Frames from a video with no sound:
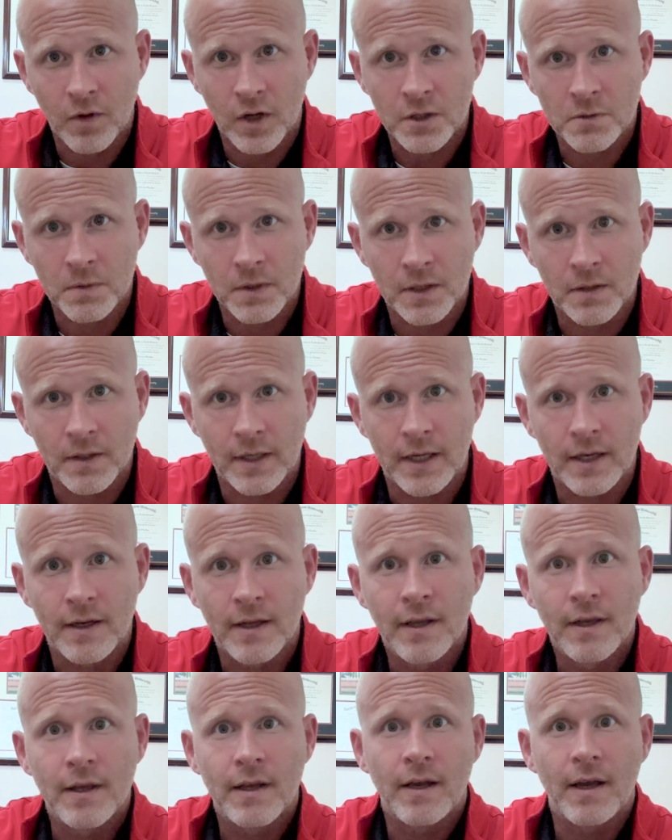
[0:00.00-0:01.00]
Watch me do it
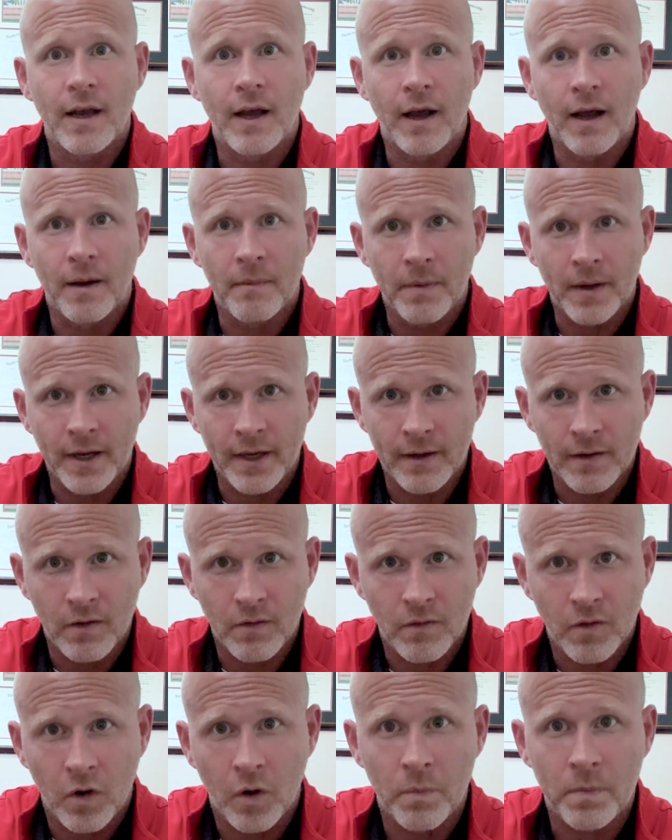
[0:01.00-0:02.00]
by
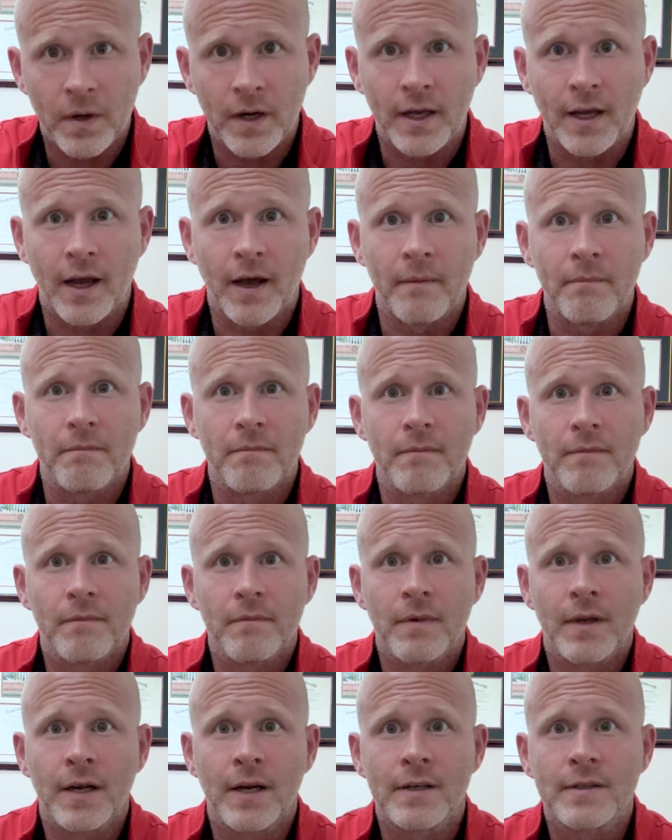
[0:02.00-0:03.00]
opening up
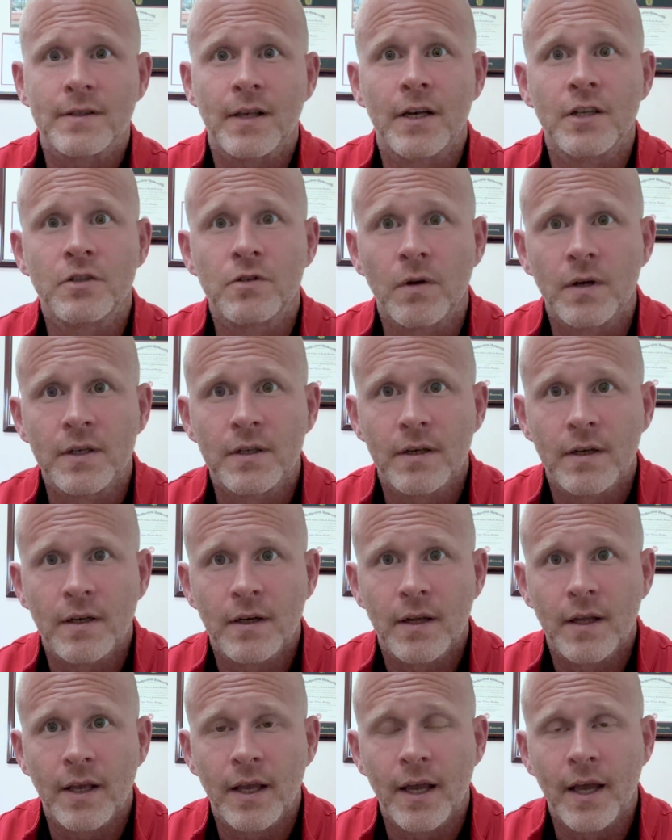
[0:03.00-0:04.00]
an SI joint.
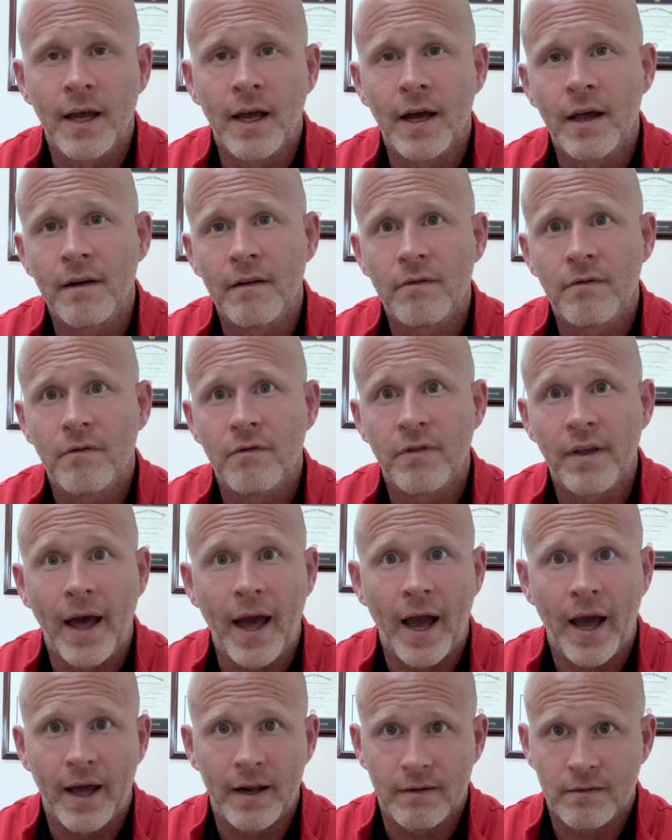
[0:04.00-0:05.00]
And
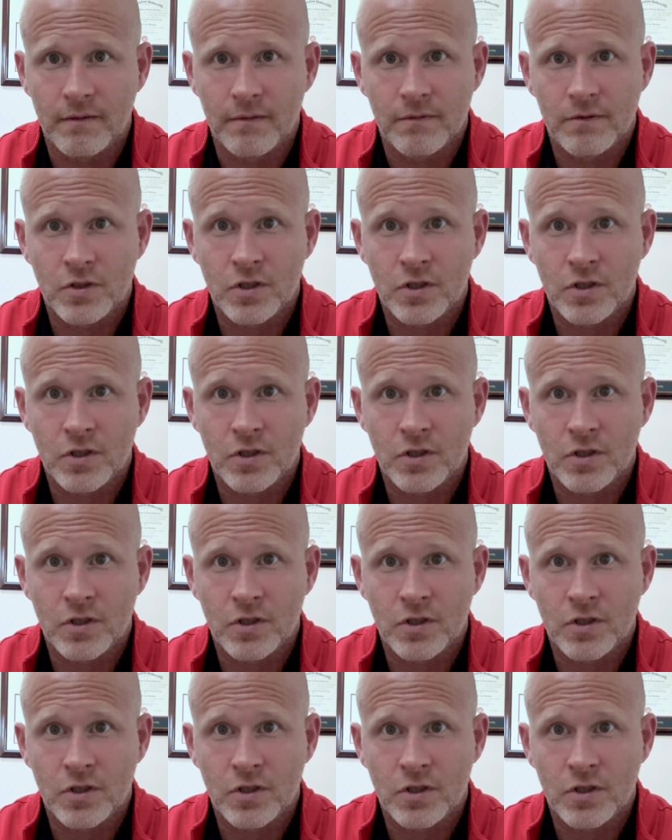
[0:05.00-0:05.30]
that